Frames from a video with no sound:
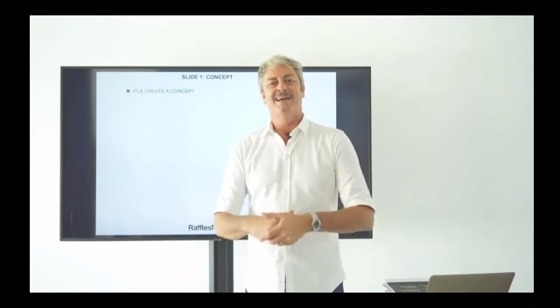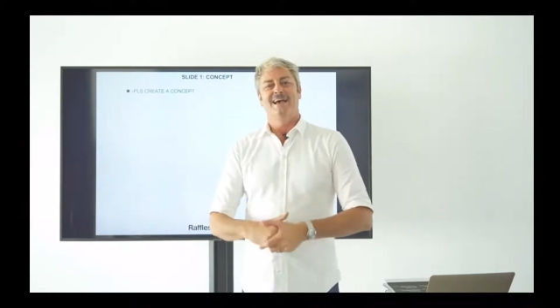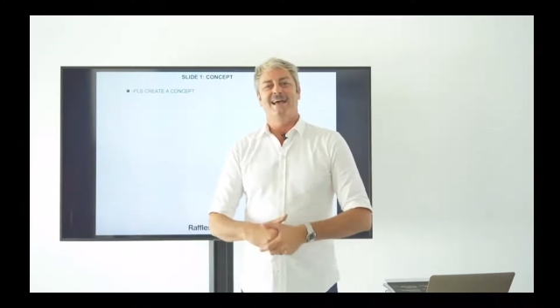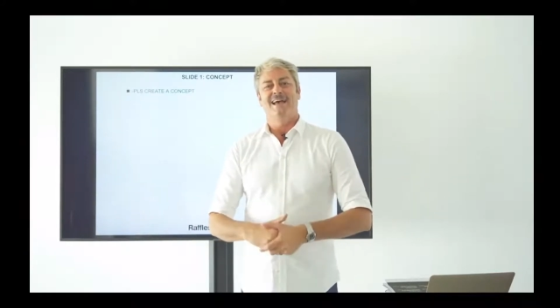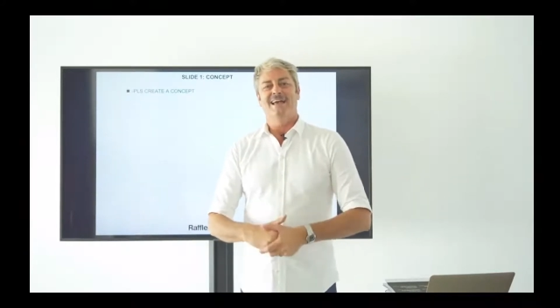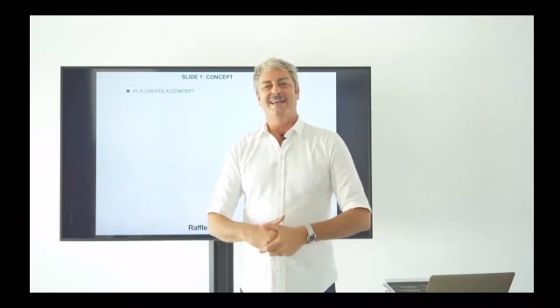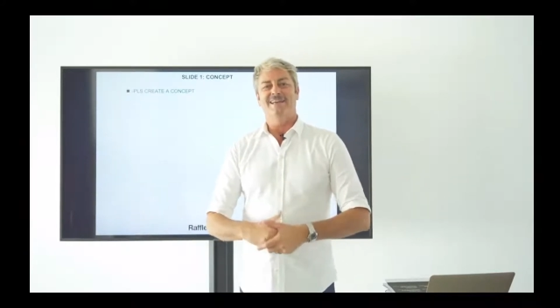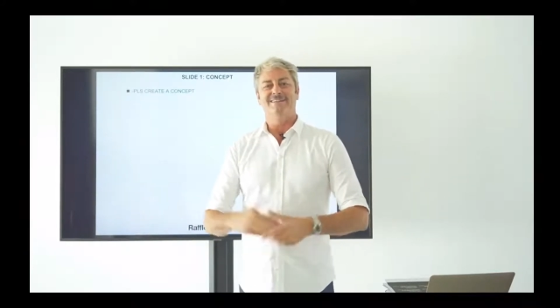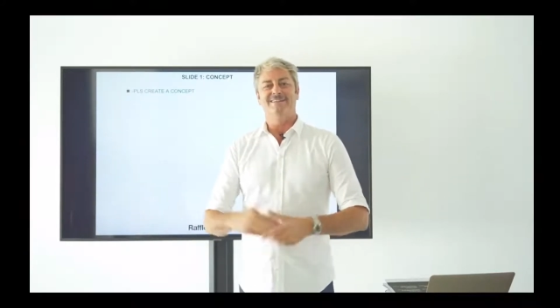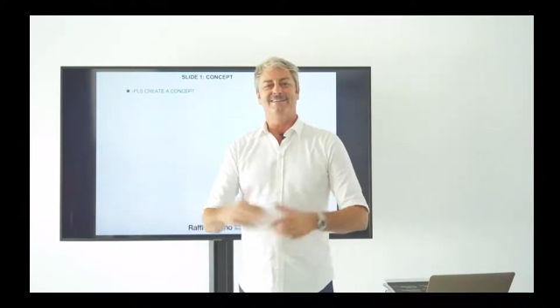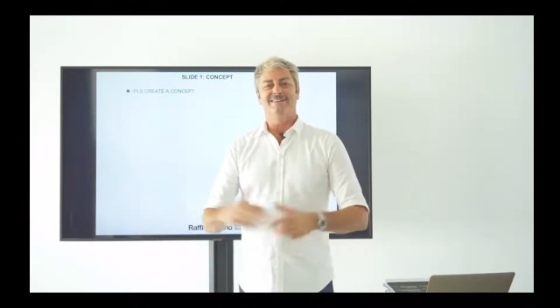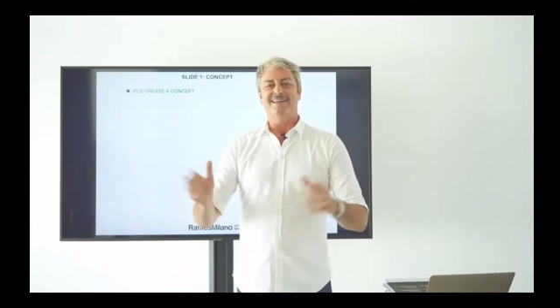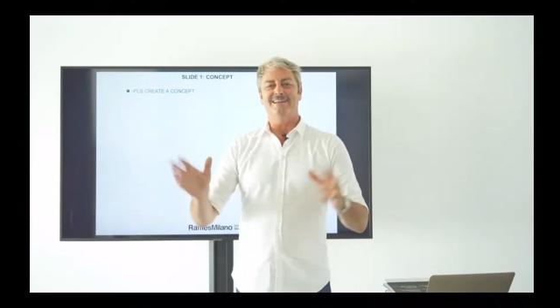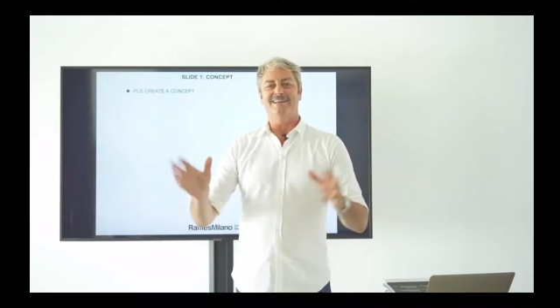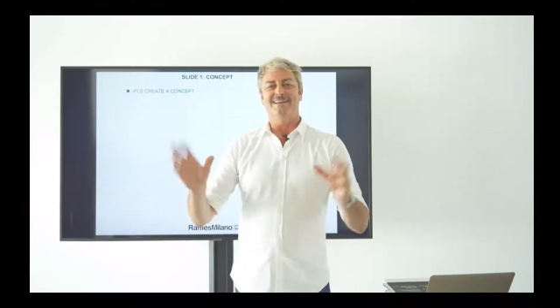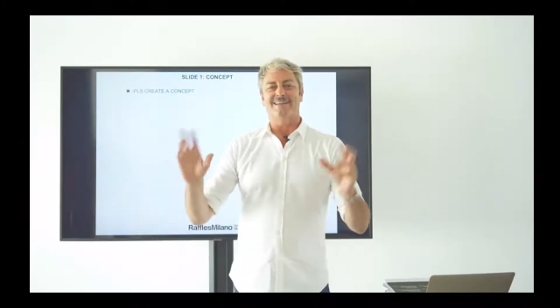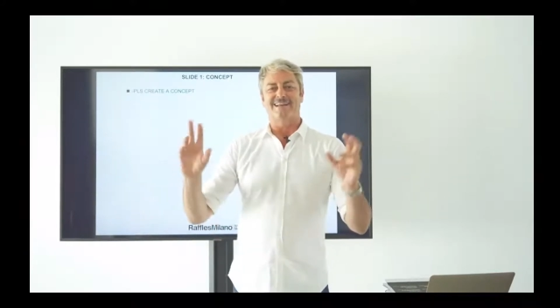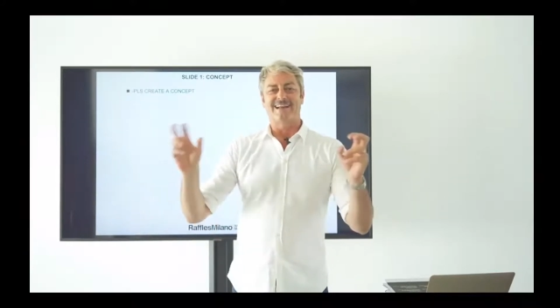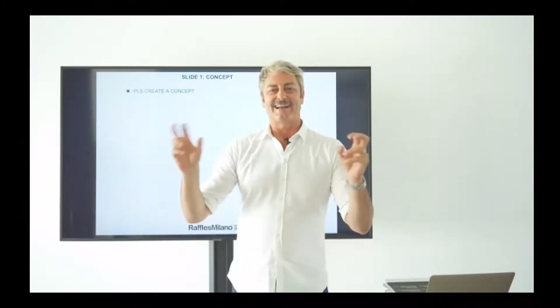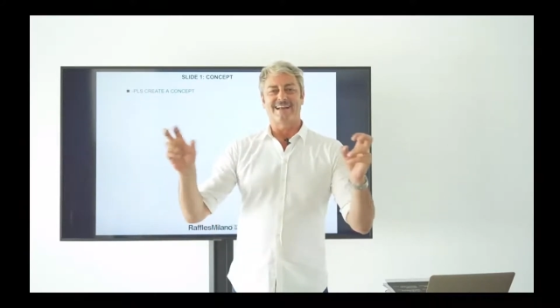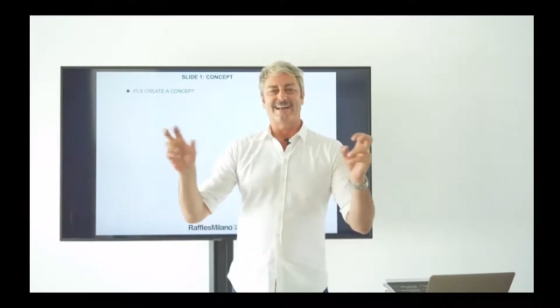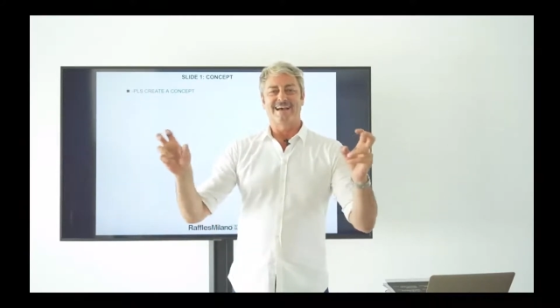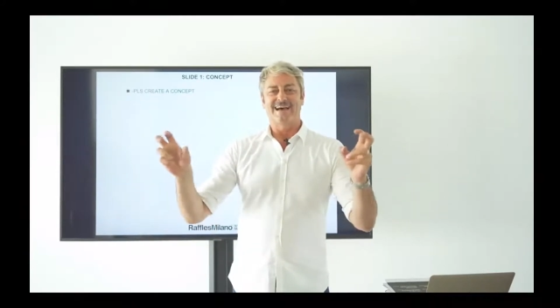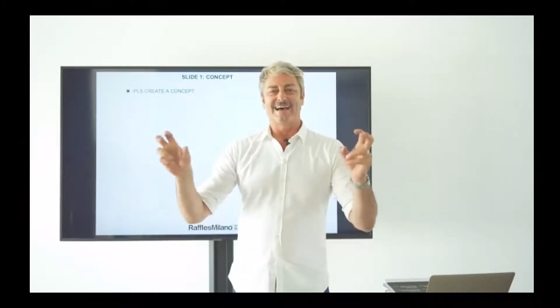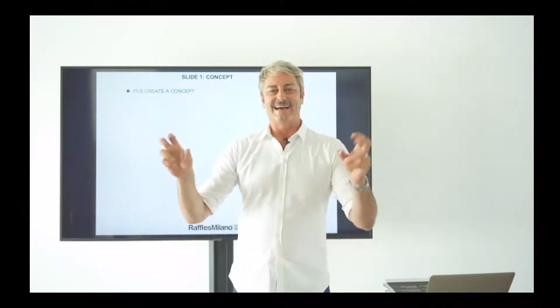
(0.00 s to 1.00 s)
in
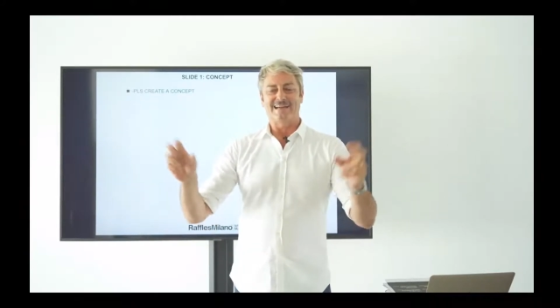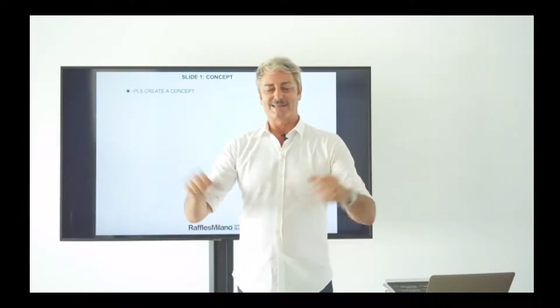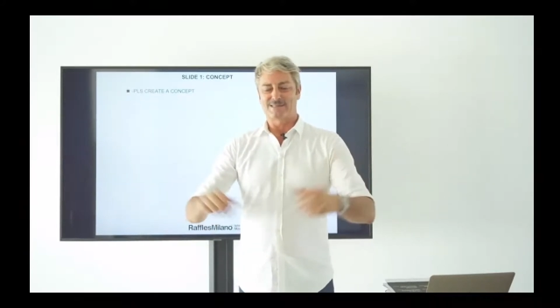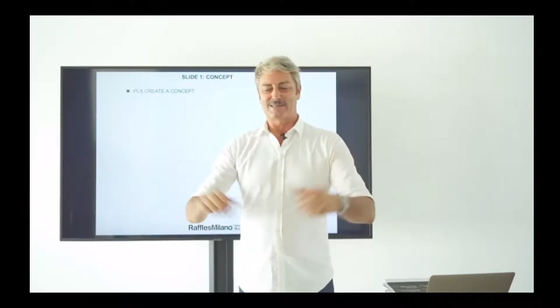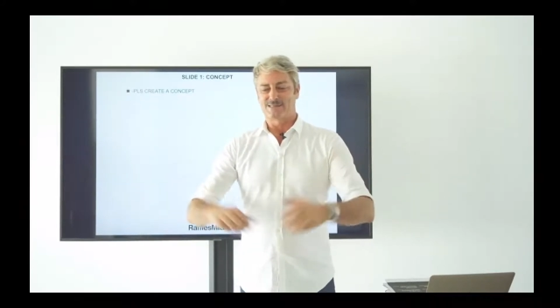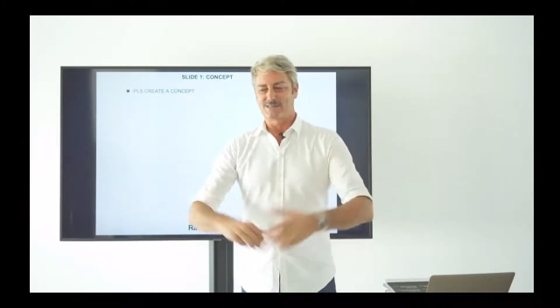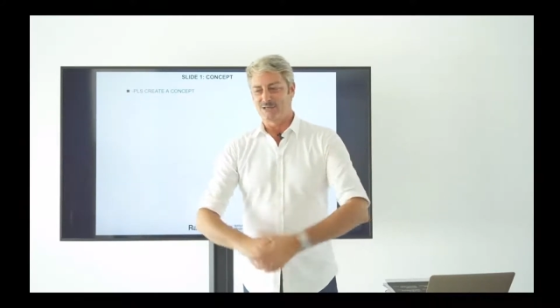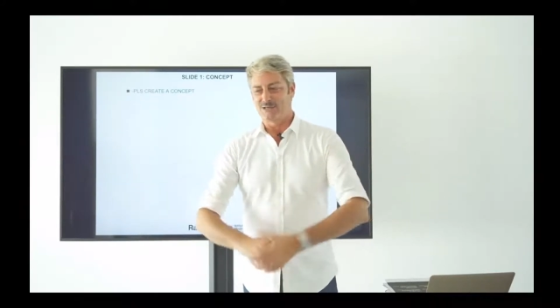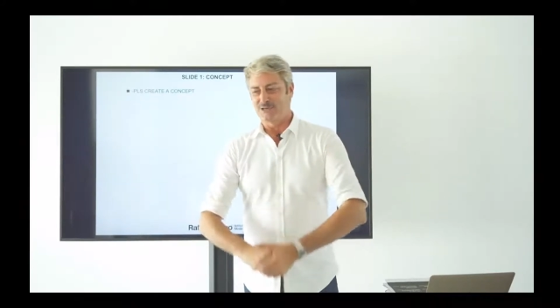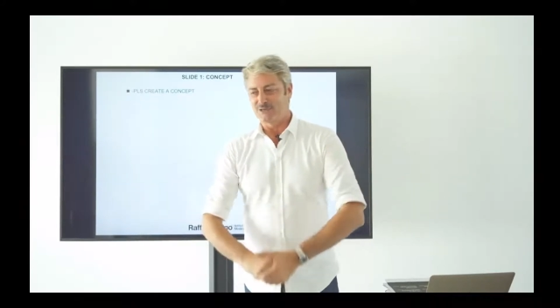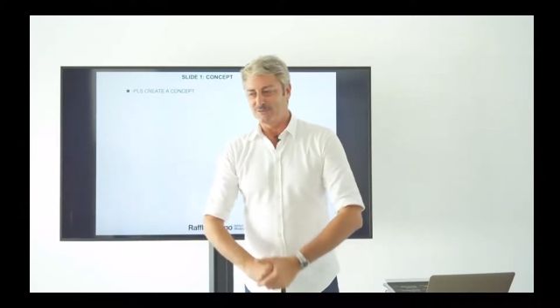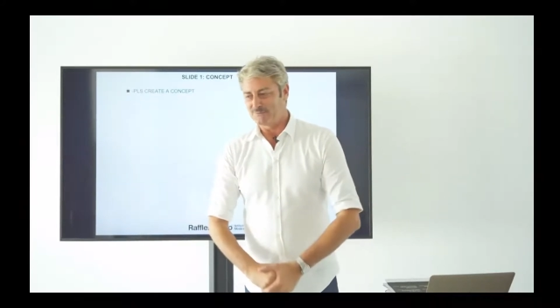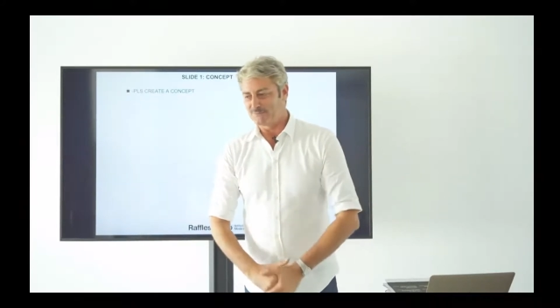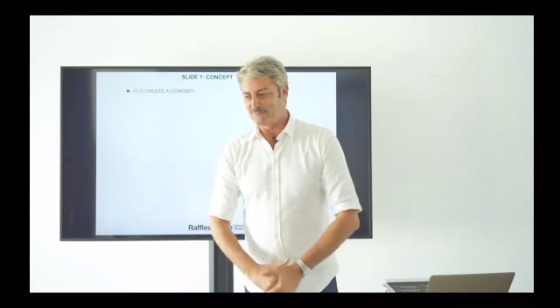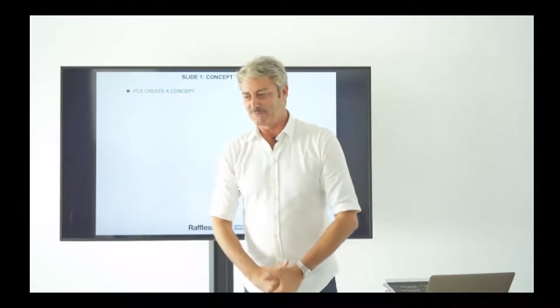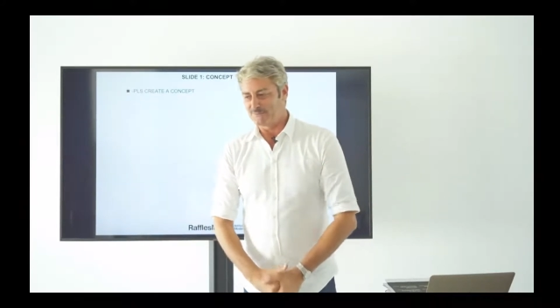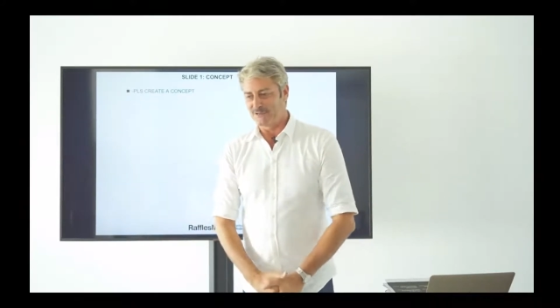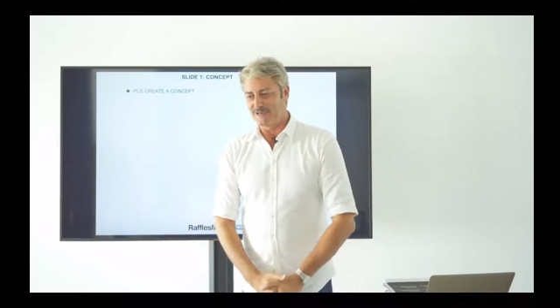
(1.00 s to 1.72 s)
regards of